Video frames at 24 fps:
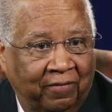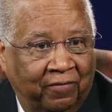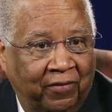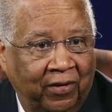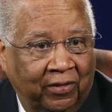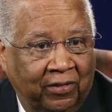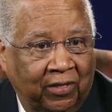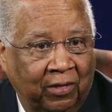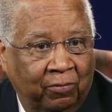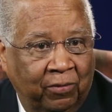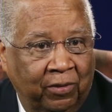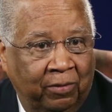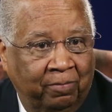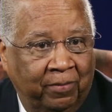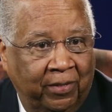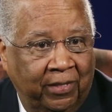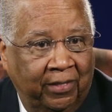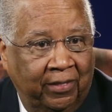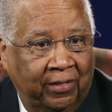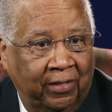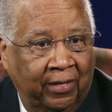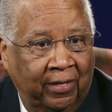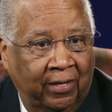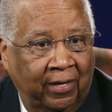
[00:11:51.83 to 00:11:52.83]
I felt it would
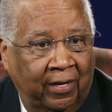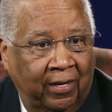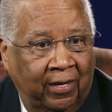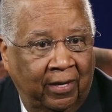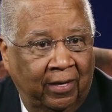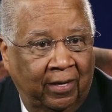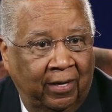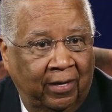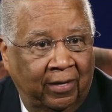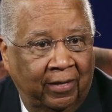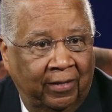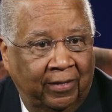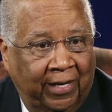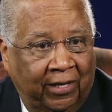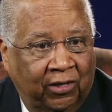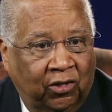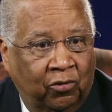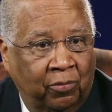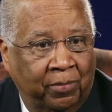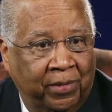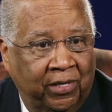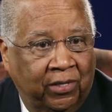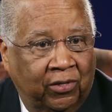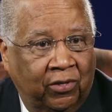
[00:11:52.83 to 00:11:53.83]
be a
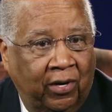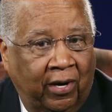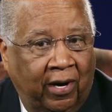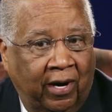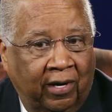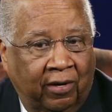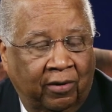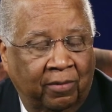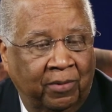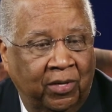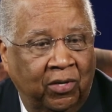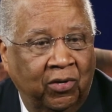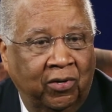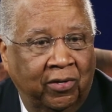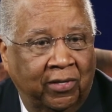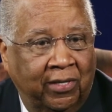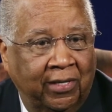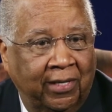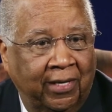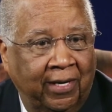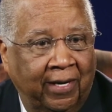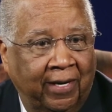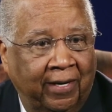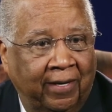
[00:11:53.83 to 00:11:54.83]
detriment to our
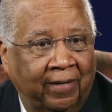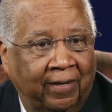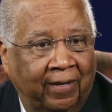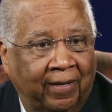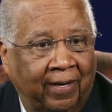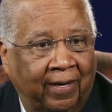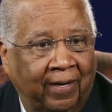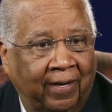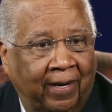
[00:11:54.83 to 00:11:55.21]
community, and